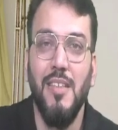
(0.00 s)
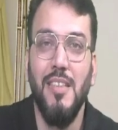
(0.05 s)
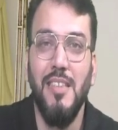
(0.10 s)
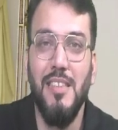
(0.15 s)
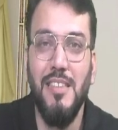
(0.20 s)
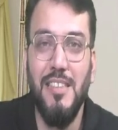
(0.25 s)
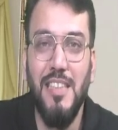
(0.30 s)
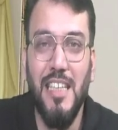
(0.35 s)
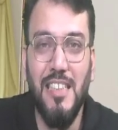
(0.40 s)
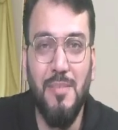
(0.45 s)

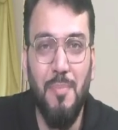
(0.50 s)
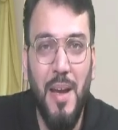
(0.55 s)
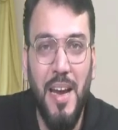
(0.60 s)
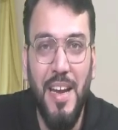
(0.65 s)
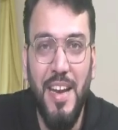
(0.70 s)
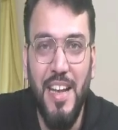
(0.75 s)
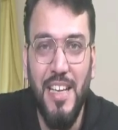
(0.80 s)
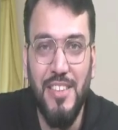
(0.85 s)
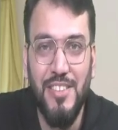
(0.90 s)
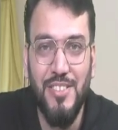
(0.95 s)
Yes, my
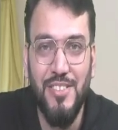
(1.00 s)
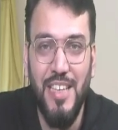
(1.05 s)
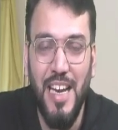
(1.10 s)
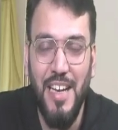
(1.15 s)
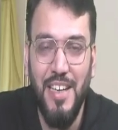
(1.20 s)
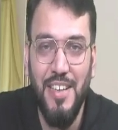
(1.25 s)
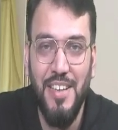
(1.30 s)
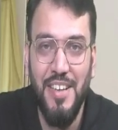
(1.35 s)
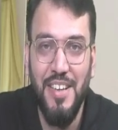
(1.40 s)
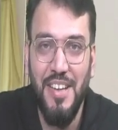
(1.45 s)
dear
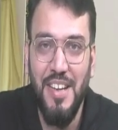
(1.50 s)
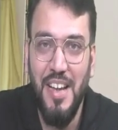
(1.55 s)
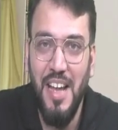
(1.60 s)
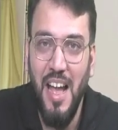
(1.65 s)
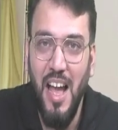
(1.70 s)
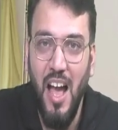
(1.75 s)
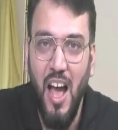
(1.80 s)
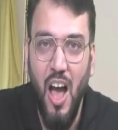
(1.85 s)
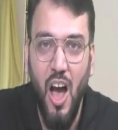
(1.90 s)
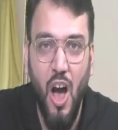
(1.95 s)
student,
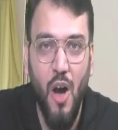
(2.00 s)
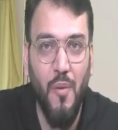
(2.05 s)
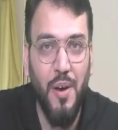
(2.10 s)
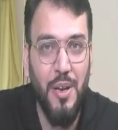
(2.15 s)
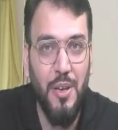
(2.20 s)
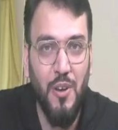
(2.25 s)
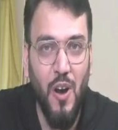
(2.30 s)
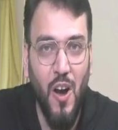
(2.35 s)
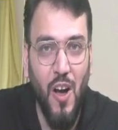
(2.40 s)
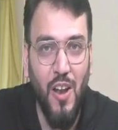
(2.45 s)
how are
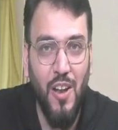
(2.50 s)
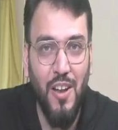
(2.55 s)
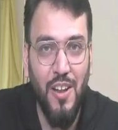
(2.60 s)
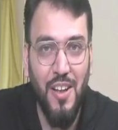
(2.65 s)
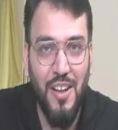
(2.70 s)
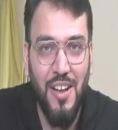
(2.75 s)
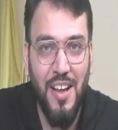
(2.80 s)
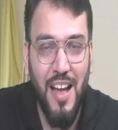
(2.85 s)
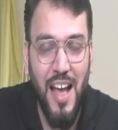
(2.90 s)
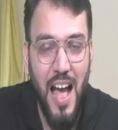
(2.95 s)
you all?
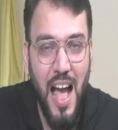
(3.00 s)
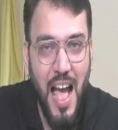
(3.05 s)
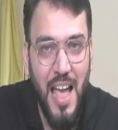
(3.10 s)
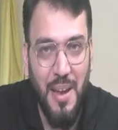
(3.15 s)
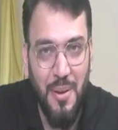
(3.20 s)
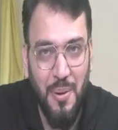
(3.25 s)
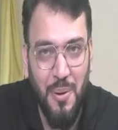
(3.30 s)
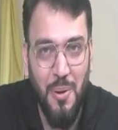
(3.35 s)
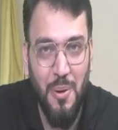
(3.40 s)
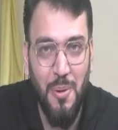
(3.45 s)
I
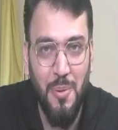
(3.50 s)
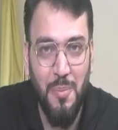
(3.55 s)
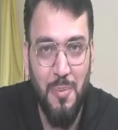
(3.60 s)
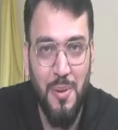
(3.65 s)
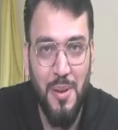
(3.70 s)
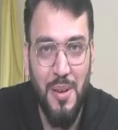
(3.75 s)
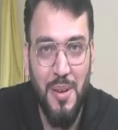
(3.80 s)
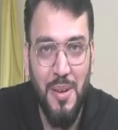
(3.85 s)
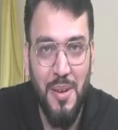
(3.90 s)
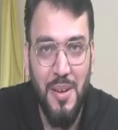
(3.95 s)
hope
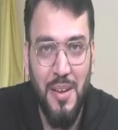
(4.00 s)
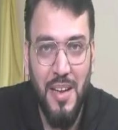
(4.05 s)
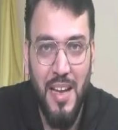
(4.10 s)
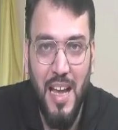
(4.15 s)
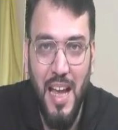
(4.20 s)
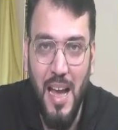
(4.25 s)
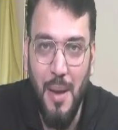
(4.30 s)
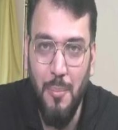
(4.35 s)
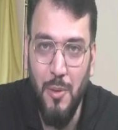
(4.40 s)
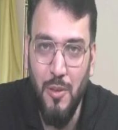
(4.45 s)

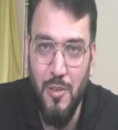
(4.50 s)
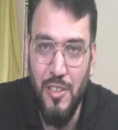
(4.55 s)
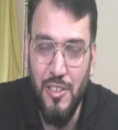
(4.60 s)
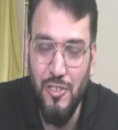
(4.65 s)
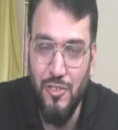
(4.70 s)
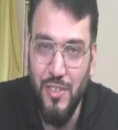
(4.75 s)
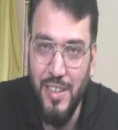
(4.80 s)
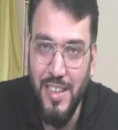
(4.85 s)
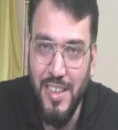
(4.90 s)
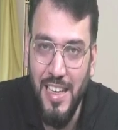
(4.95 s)
everyone is
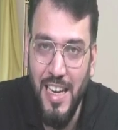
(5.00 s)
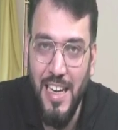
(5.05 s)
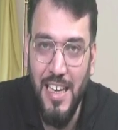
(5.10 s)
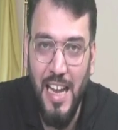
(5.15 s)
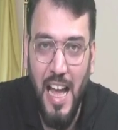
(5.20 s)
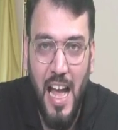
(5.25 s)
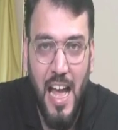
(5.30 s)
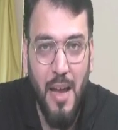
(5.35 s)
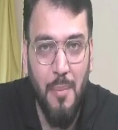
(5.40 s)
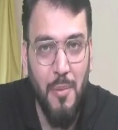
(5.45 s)
doing great.
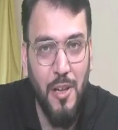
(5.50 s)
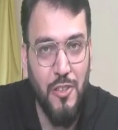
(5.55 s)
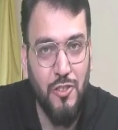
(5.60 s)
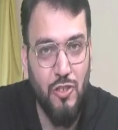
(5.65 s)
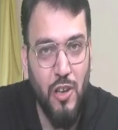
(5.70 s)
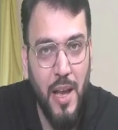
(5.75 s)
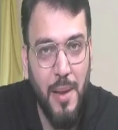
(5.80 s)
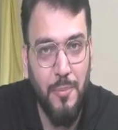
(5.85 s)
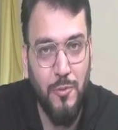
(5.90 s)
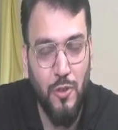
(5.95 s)
I am also
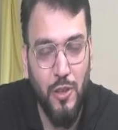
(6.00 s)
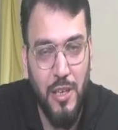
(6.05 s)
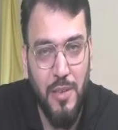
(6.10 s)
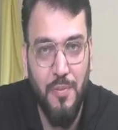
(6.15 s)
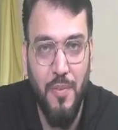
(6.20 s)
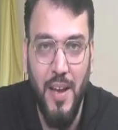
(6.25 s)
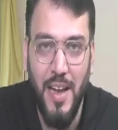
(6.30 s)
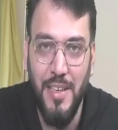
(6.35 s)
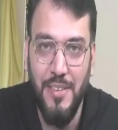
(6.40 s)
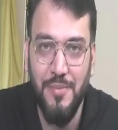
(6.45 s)
absolutely
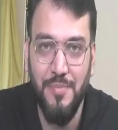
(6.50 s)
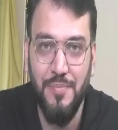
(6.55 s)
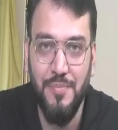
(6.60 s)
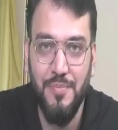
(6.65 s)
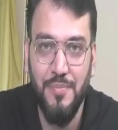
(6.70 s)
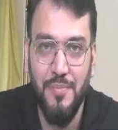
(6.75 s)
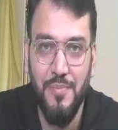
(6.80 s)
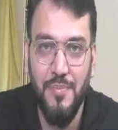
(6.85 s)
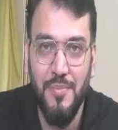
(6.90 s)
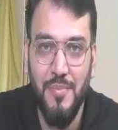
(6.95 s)
fine.
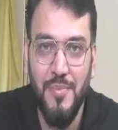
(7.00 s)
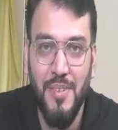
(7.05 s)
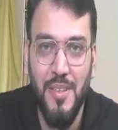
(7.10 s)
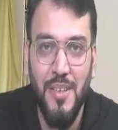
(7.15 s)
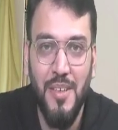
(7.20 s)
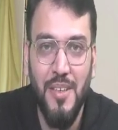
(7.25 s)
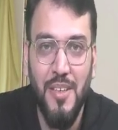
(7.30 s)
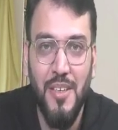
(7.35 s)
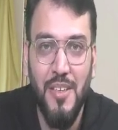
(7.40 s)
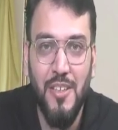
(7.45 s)

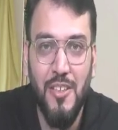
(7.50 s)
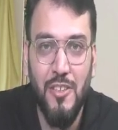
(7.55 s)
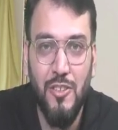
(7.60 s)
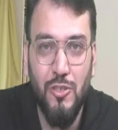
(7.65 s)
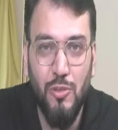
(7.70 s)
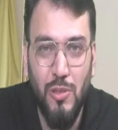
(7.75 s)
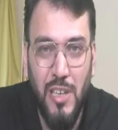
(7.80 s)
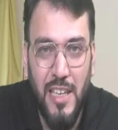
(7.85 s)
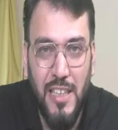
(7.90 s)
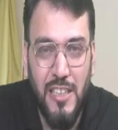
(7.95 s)

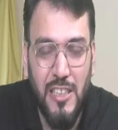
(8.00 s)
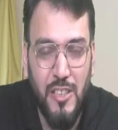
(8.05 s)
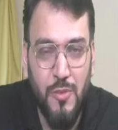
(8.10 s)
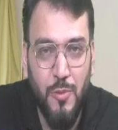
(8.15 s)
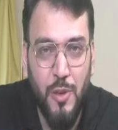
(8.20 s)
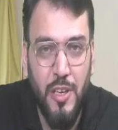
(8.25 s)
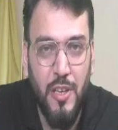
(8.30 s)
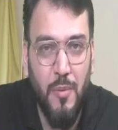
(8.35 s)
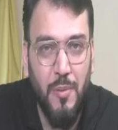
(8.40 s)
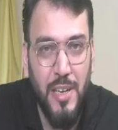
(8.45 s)
Today in this
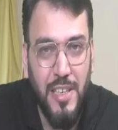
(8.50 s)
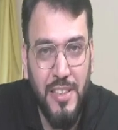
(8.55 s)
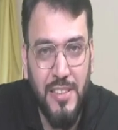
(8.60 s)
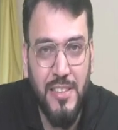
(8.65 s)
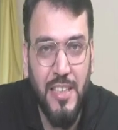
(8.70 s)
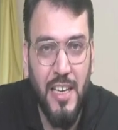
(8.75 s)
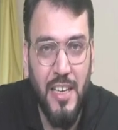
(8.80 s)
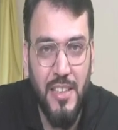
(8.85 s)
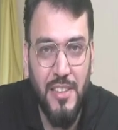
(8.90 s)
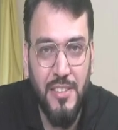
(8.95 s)
video, we'll
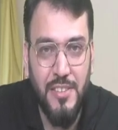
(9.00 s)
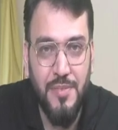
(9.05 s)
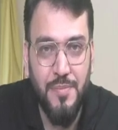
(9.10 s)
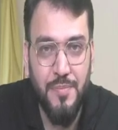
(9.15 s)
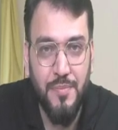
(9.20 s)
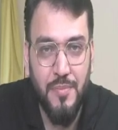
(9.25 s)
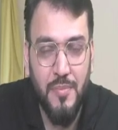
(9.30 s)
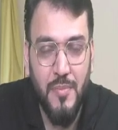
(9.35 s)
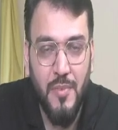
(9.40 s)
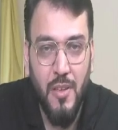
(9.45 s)
discuss
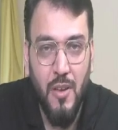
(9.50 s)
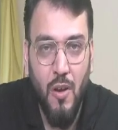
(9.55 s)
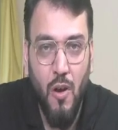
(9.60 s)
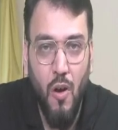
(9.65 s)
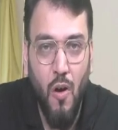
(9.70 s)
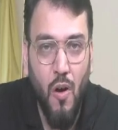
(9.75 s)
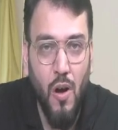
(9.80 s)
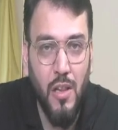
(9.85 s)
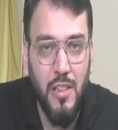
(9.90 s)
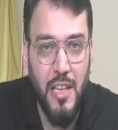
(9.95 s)

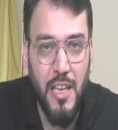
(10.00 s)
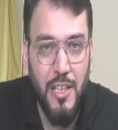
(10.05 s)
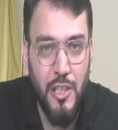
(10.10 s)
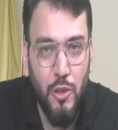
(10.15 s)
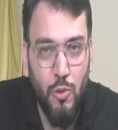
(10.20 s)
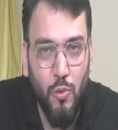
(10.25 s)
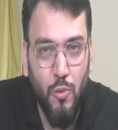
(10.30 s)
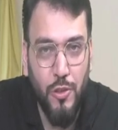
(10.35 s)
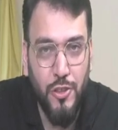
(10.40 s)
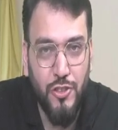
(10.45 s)
all the
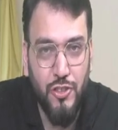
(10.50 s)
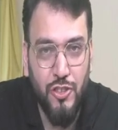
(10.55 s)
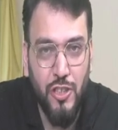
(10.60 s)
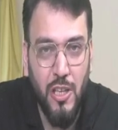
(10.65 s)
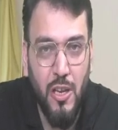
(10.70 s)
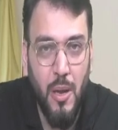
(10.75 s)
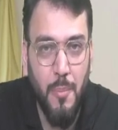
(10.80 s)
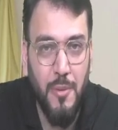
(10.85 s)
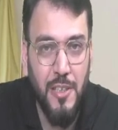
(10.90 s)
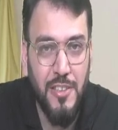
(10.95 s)
new question
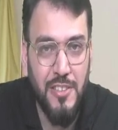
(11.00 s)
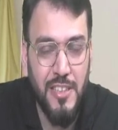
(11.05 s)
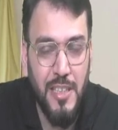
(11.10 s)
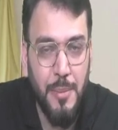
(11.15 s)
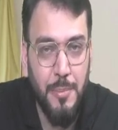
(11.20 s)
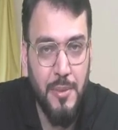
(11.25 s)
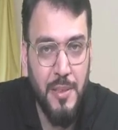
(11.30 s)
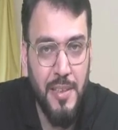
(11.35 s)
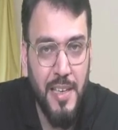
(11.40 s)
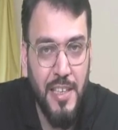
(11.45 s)
of
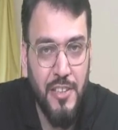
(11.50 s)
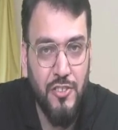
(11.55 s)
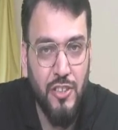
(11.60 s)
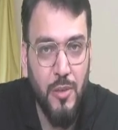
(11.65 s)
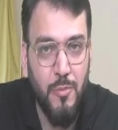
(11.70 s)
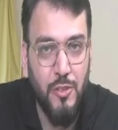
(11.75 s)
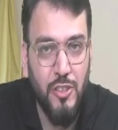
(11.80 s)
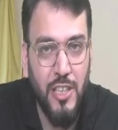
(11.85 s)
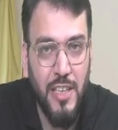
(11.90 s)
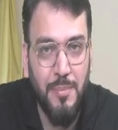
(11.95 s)
descriptive nature
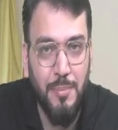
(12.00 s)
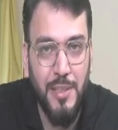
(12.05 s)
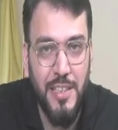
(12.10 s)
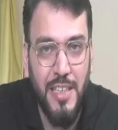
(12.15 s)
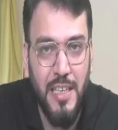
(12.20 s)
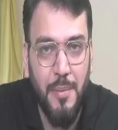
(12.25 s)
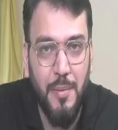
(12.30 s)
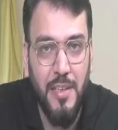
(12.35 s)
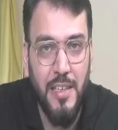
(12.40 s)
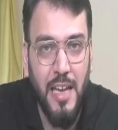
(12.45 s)
which has been
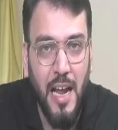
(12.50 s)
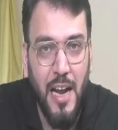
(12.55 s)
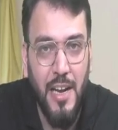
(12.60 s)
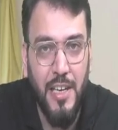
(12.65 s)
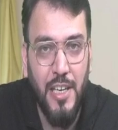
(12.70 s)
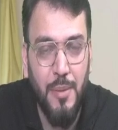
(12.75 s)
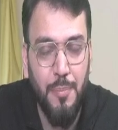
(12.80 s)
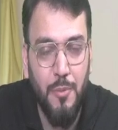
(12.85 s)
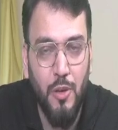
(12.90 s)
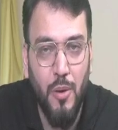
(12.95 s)
given in
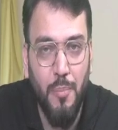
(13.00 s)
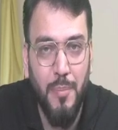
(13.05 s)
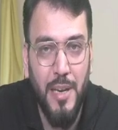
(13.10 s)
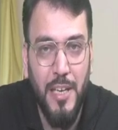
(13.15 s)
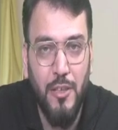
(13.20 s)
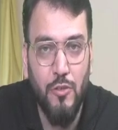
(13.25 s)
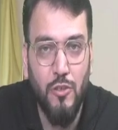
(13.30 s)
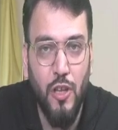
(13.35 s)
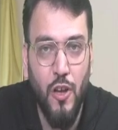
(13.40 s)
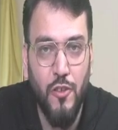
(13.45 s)
RTP of May
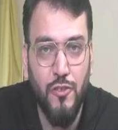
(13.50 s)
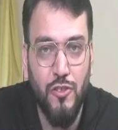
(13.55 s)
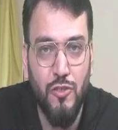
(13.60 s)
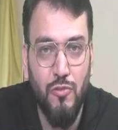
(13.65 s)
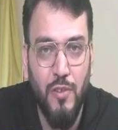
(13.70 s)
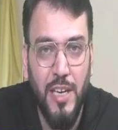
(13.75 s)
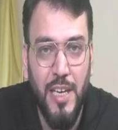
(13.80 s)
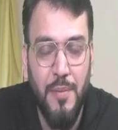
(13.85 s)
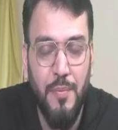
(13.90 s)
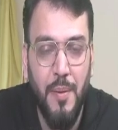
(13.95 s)

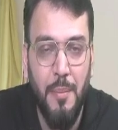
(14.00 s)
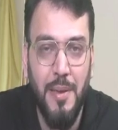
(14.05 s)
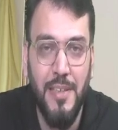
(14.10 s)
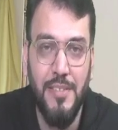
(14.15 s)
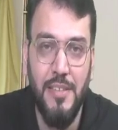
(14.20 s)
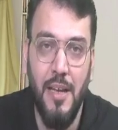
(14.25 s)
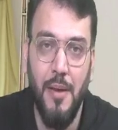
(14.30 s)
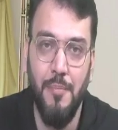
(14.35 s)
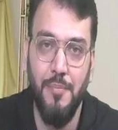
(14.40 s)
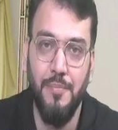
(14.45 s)
2025
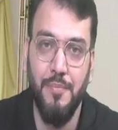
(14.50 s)
exam.